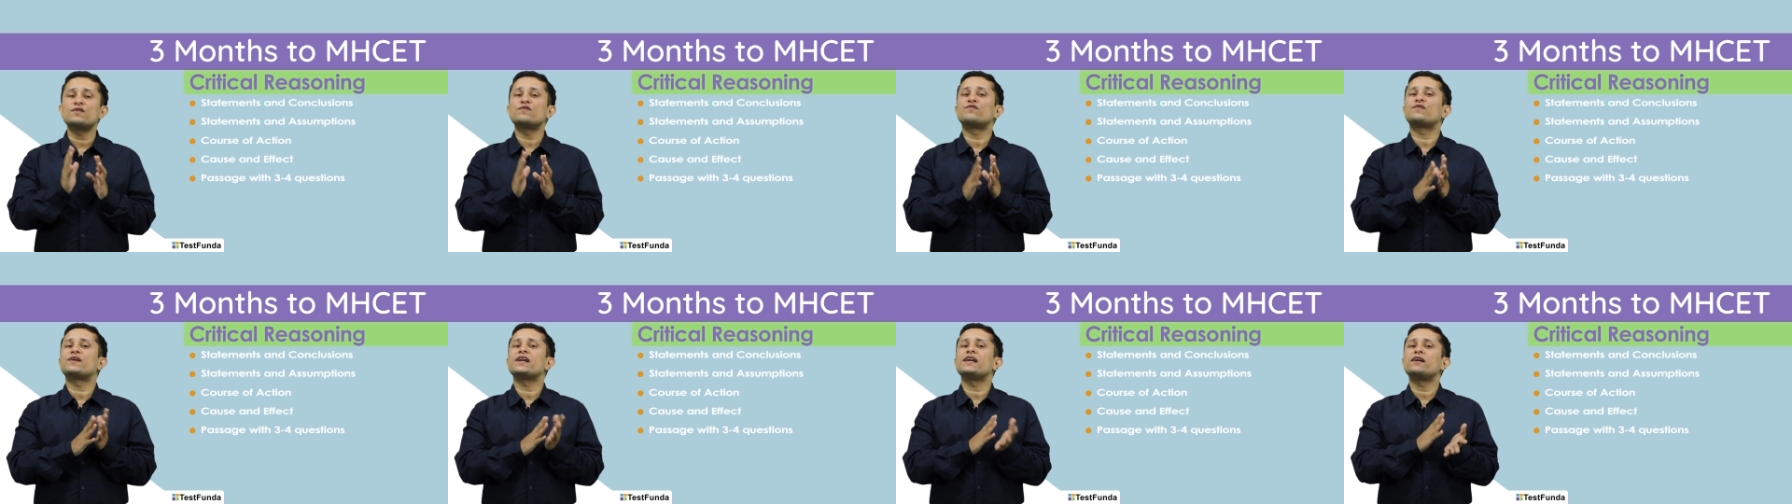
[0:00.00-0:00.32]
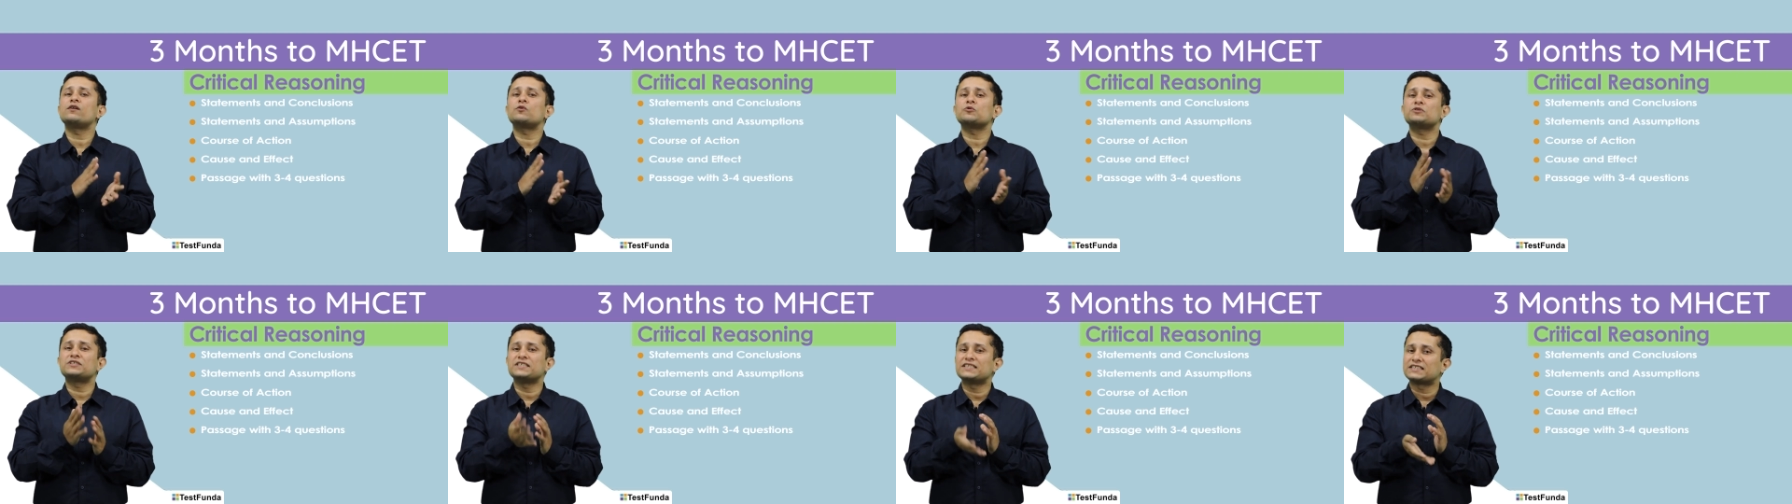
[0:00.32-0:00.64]

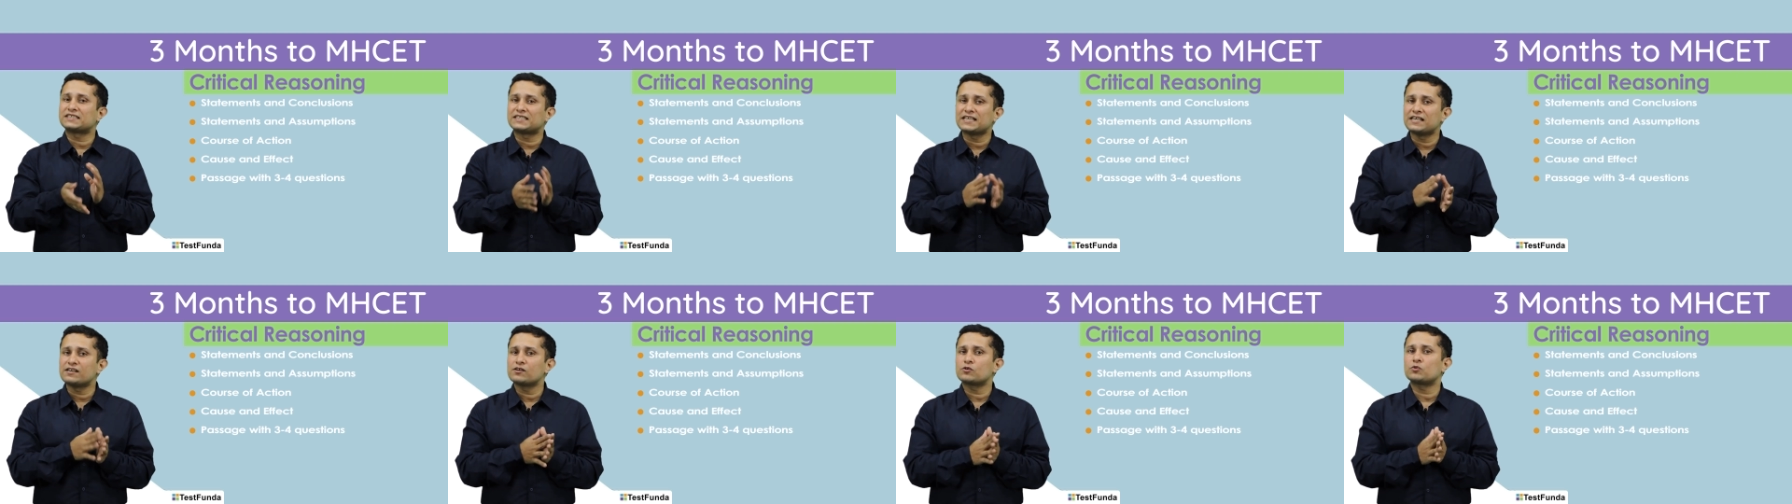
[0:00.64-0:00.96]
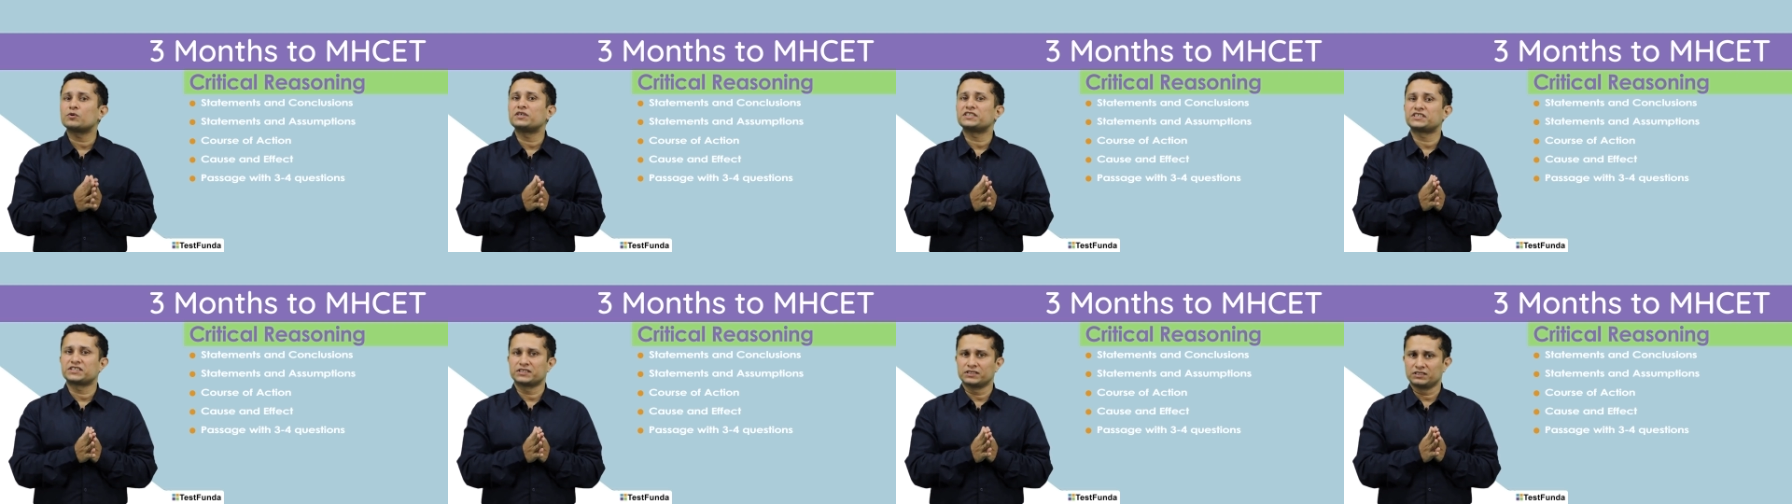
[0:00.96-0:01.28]
15 to 16
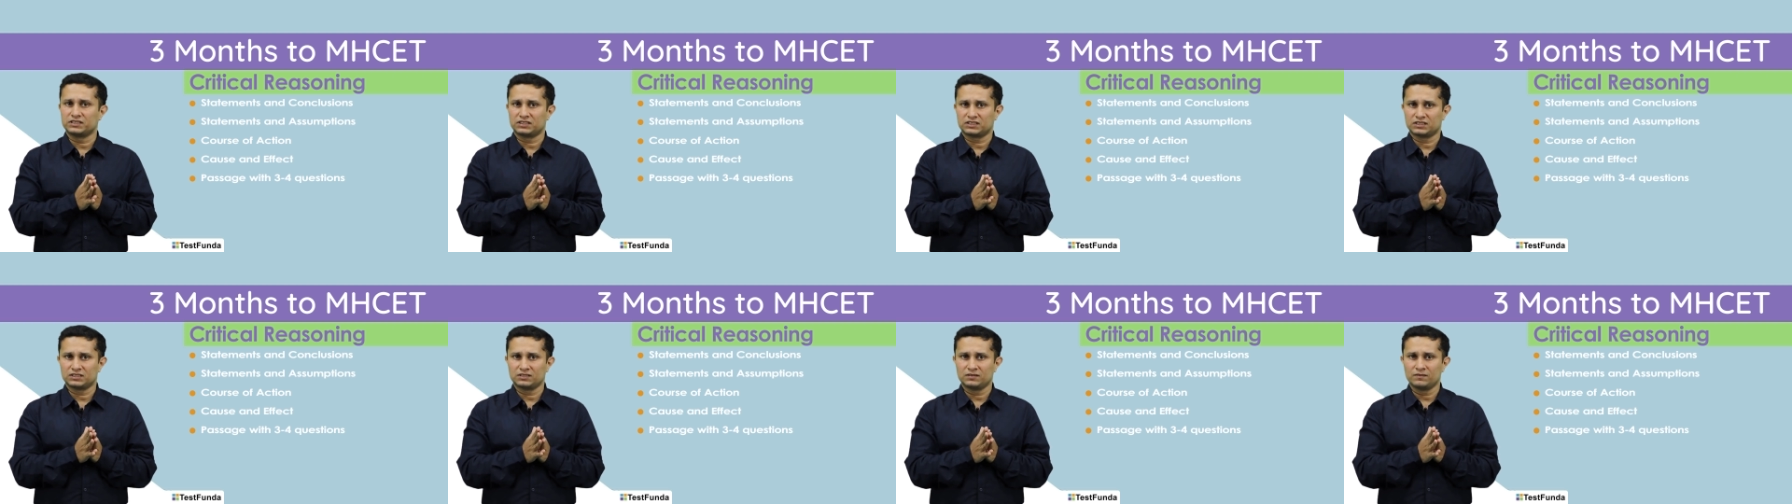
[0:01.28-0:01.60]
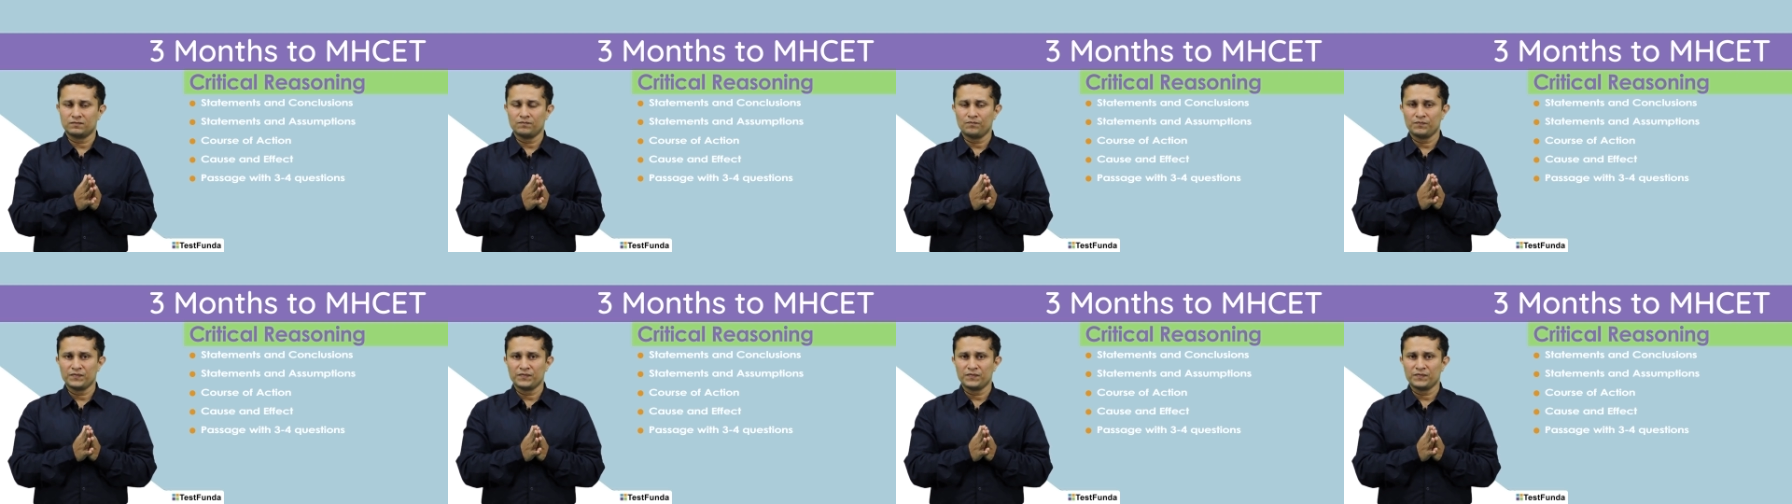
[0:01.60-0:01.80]
questions.